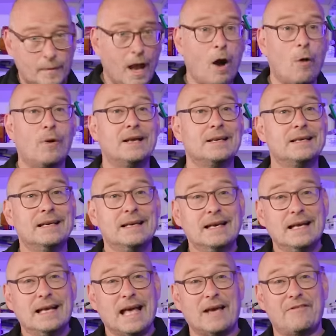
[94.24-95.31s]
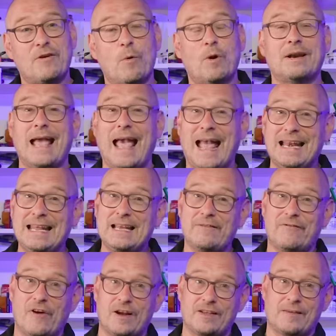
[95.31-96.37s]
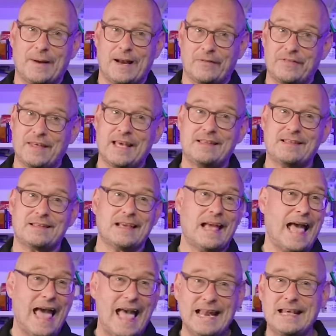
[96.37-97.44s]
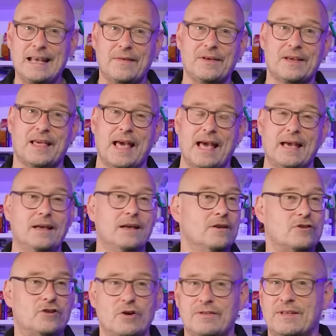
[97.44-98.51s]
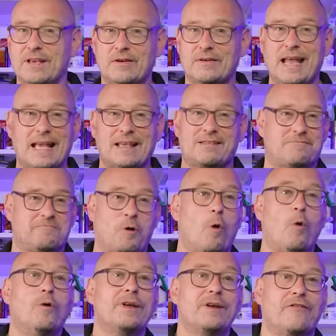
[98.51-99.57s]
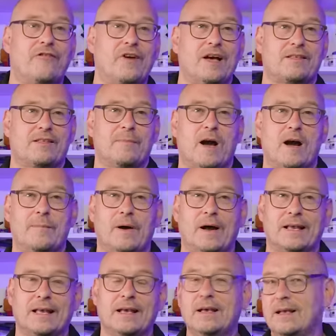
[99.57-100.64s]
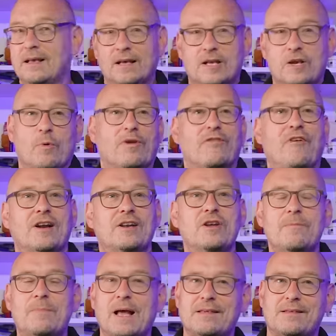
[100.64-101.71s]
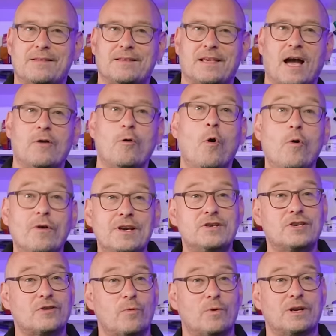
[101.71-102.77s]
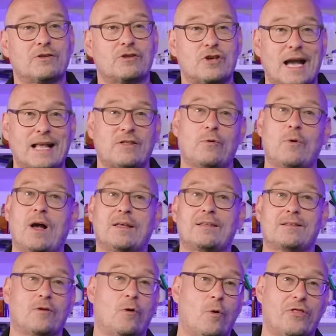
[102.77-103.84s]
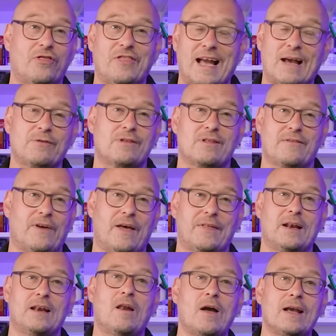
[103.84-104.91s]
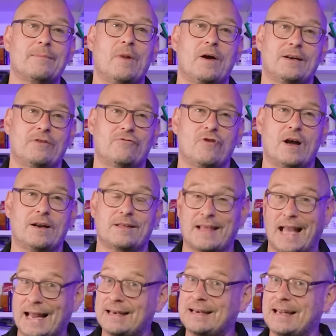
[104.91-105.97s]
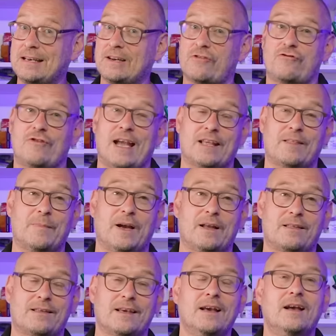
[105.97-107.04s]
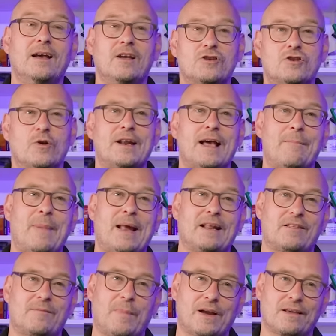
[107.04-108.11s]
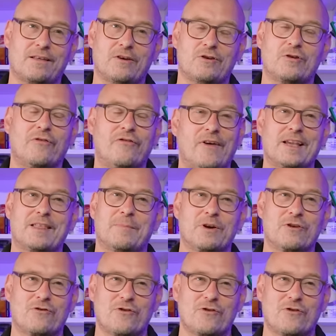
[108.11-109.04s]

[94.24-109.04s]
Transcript: Oh, and if you want any advice about this, any other kit, choosing your next or your first motorbike, you want to find new places to go, or you just want to chat to us or thousands of other like minded riders and industry experts, join our Bennetts BikeSocial Facebook